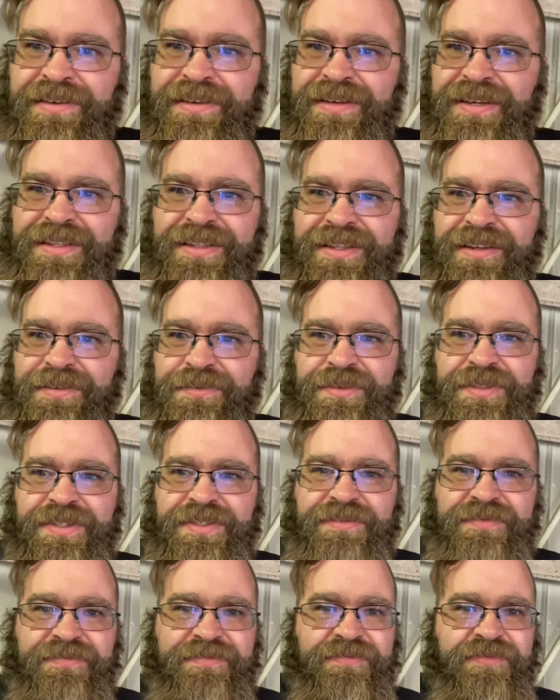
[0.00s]
and then it
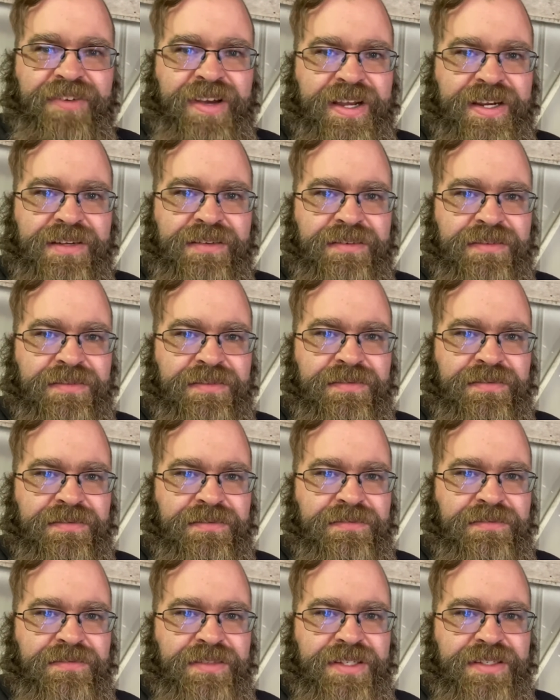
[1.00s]
was fine
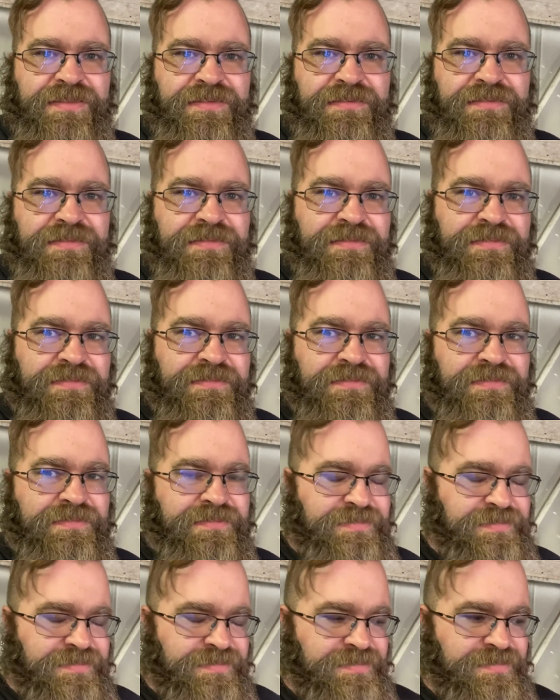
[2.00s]
like
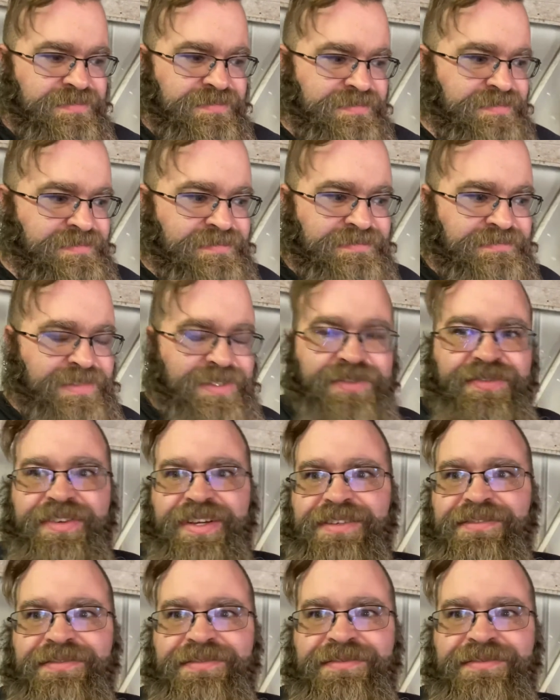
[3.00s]
it was fine